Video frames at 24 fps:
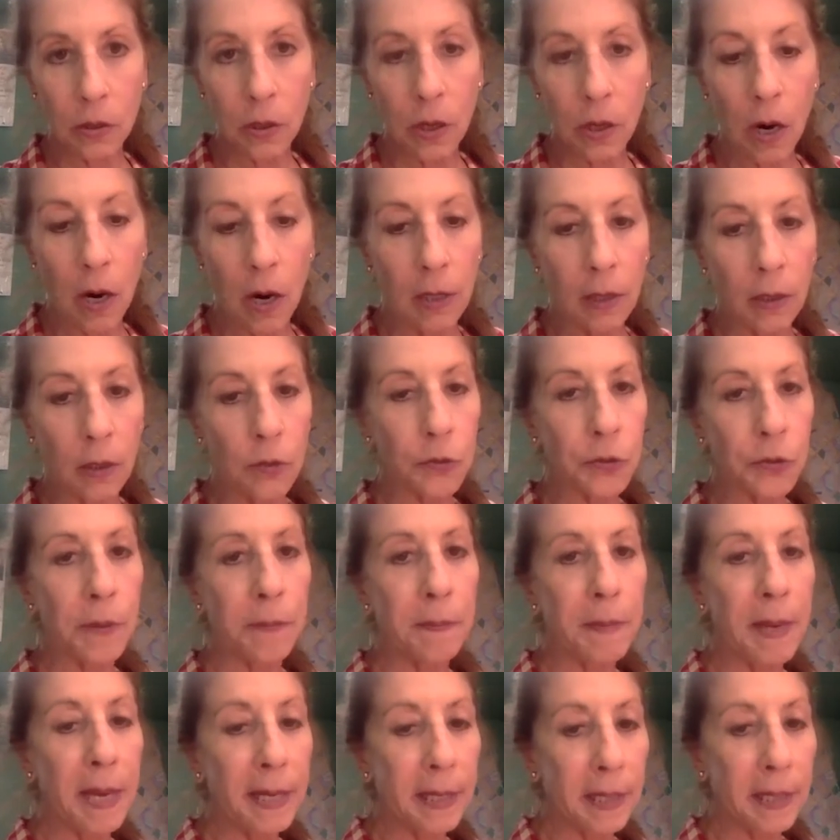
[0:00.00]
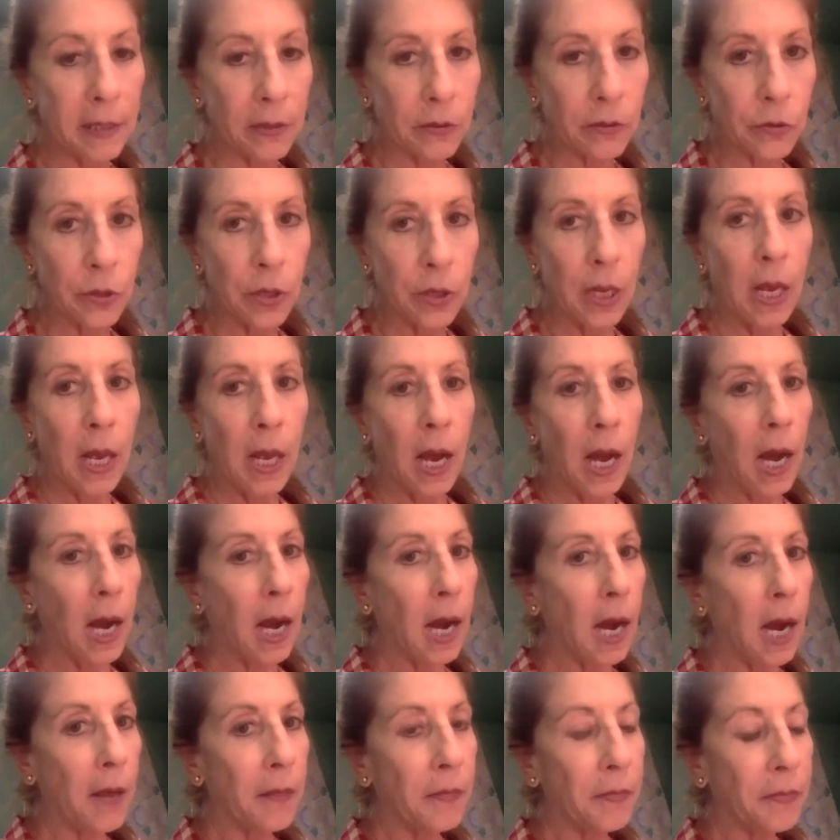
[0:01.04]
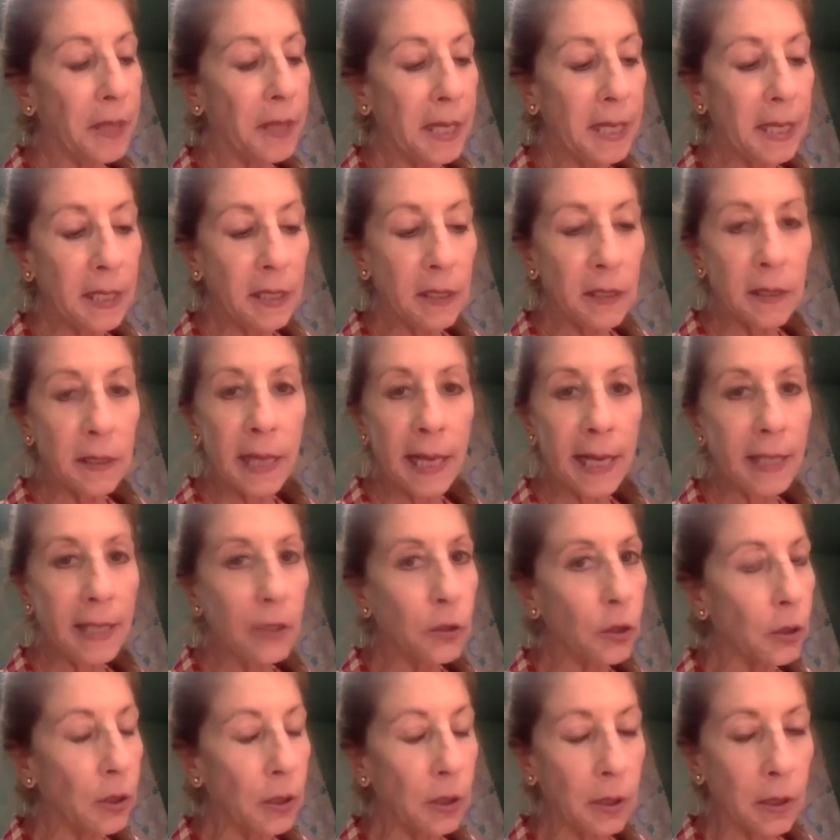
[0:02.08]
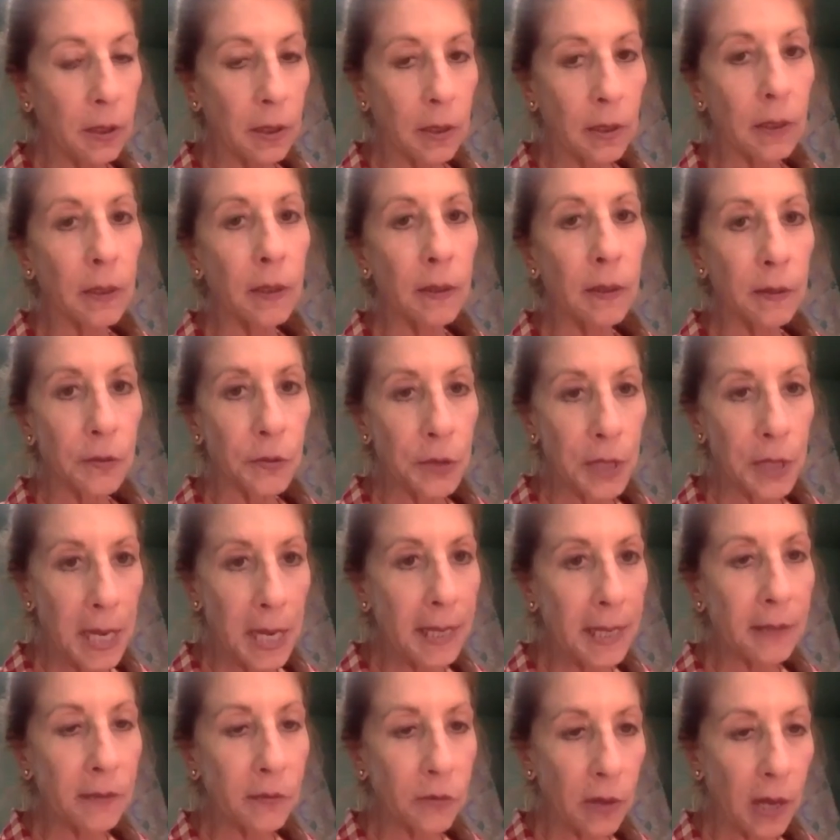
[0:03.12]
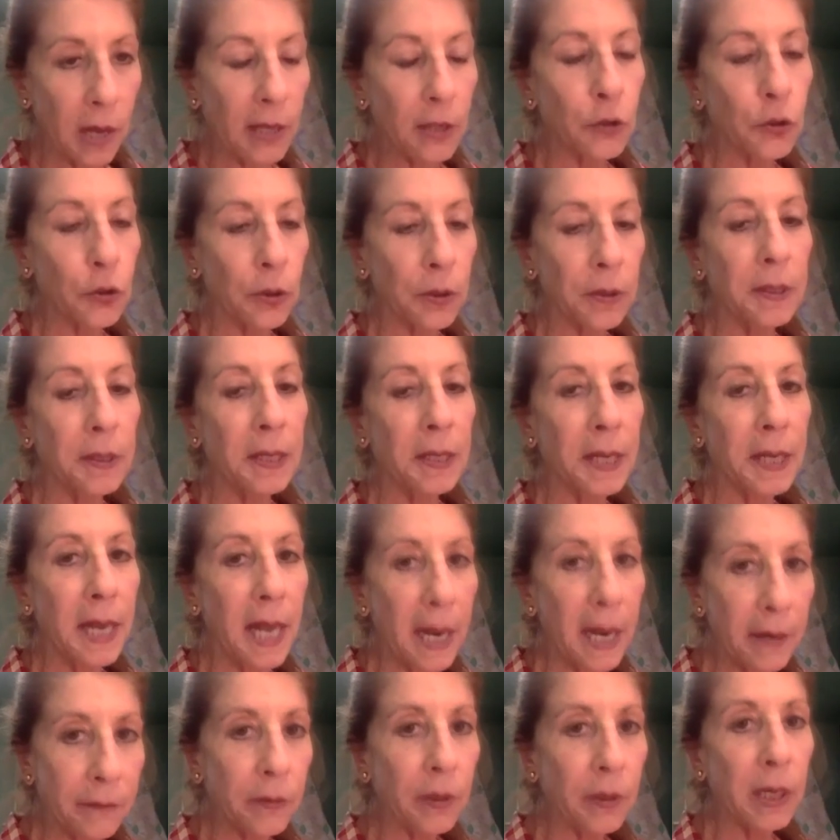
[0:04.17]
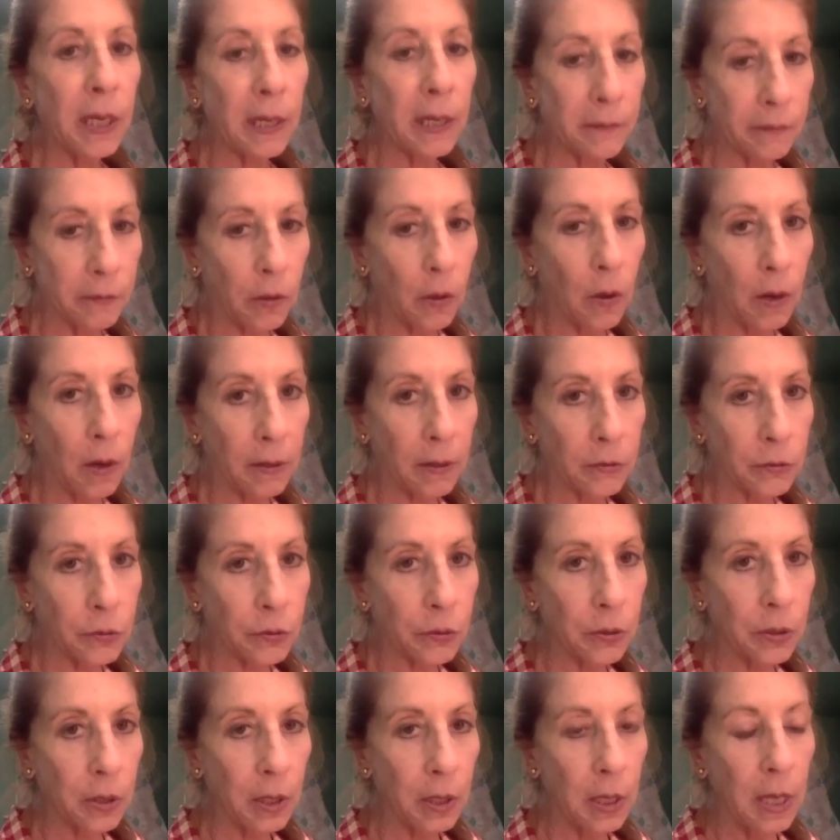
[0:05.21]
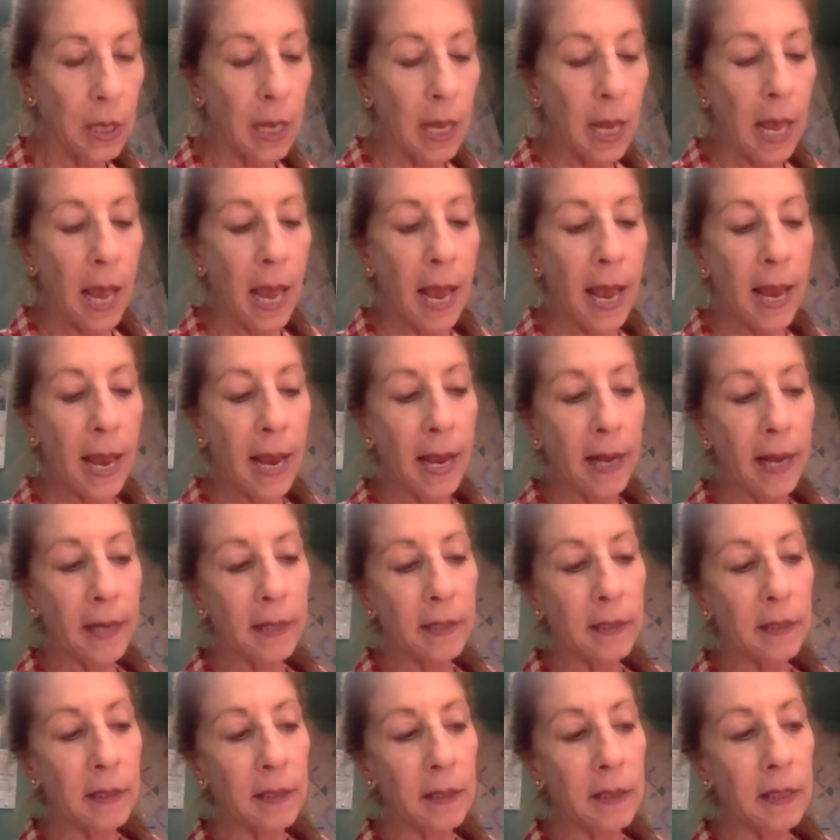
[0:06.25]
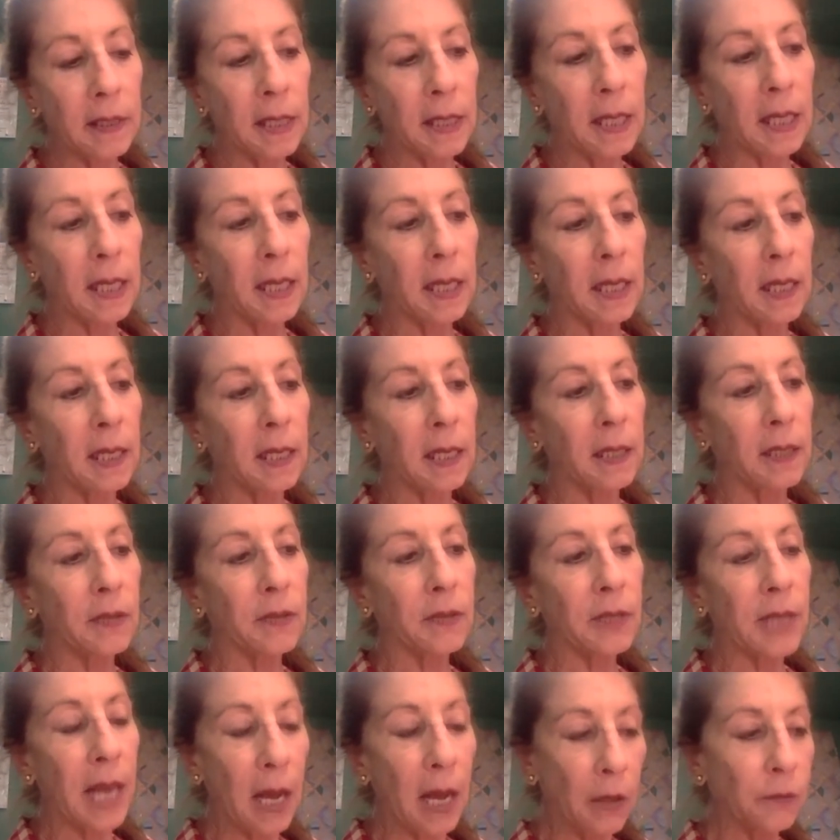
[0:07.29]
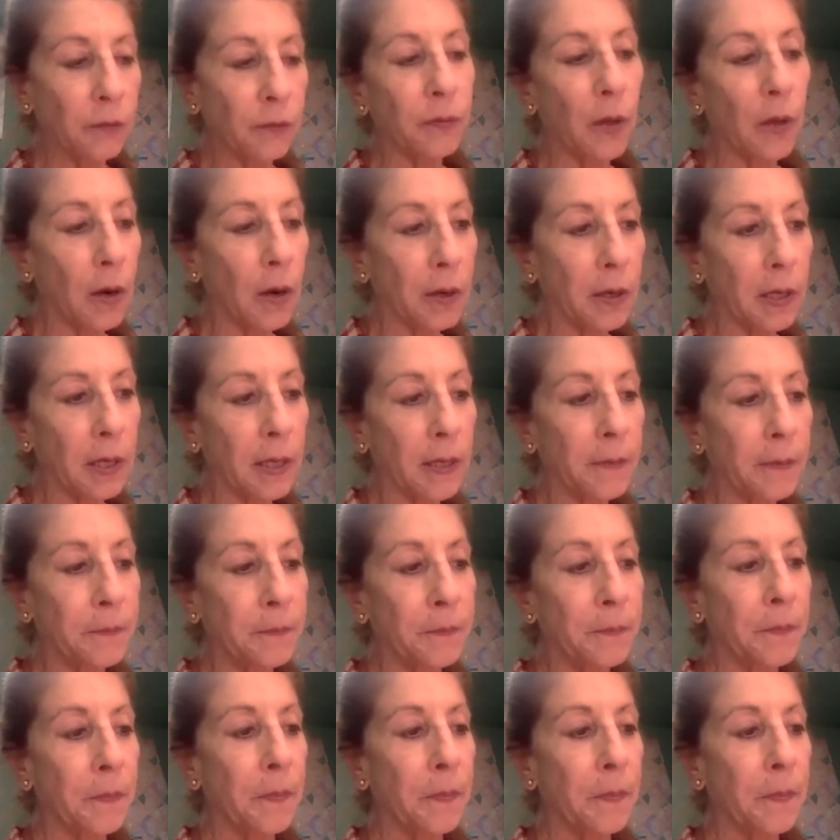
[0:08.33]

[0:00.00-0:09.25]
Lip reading: Carlos Jimenez. They took seats they should never have lost. And the South Florida